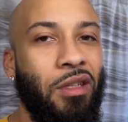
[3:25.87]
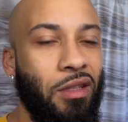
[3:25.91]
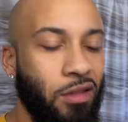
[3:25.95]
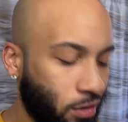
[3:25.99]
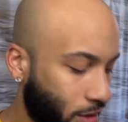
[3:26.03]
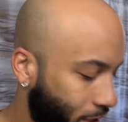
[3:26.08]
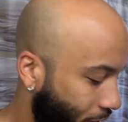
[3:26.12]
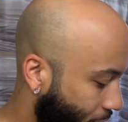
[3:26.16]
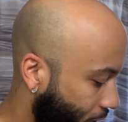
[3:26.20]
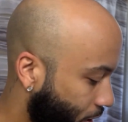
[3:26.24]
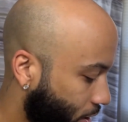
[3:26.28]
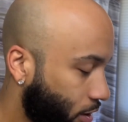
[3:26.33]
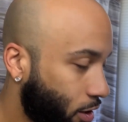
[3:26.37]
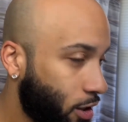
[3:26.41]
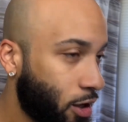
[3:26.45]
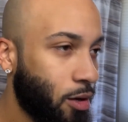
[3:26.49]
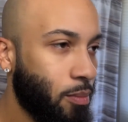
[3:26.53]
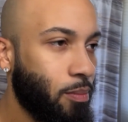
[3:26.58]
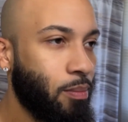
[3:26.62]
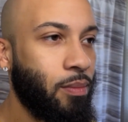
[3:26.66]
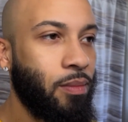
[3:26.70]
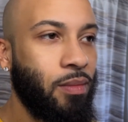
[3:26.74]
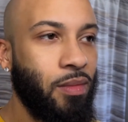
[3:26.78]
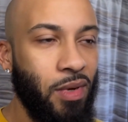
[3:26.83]
lining
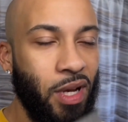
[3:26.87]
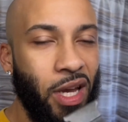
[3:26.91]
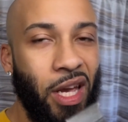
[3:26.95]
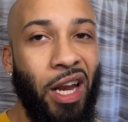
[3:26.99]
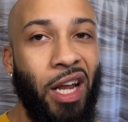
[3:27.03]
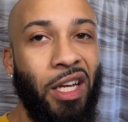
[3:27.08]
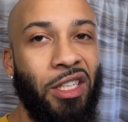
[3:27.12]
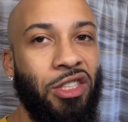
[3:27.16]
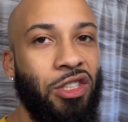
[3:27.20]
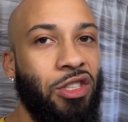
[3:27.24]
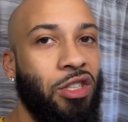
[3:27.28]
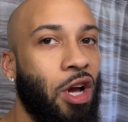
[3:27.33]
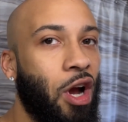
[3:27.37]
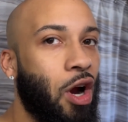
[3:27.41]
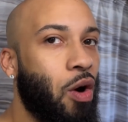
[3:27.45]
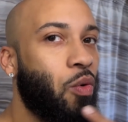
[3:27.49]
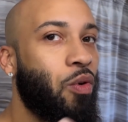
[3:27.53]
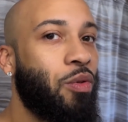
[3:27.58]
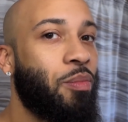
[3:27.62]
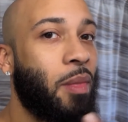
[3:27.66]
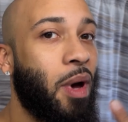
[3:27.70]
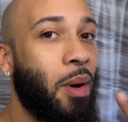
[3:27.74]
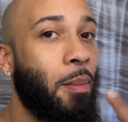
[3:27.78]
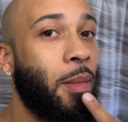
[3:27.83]
up. And I start
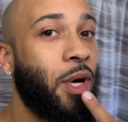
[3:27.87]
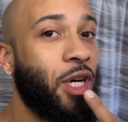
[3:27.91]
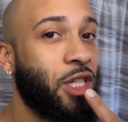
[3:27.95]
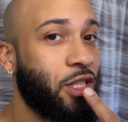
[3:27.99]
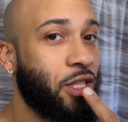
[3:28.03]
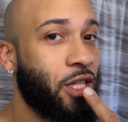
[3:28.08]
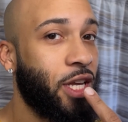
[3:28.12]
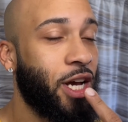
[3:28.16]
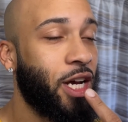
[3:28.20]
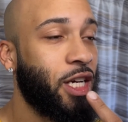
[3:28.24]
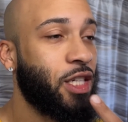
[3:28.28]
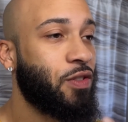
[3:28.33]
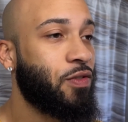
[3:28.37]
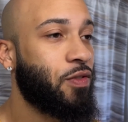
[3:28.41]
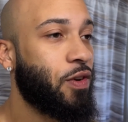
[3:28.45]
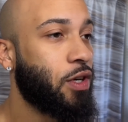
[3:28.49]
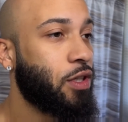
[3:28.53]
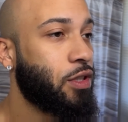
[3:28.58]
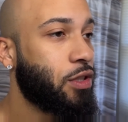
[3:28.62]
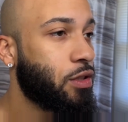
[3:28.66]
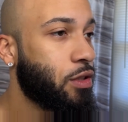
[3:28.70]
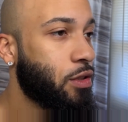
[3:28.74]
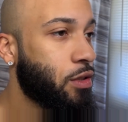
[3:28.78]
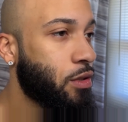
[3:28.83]
with my mustache first.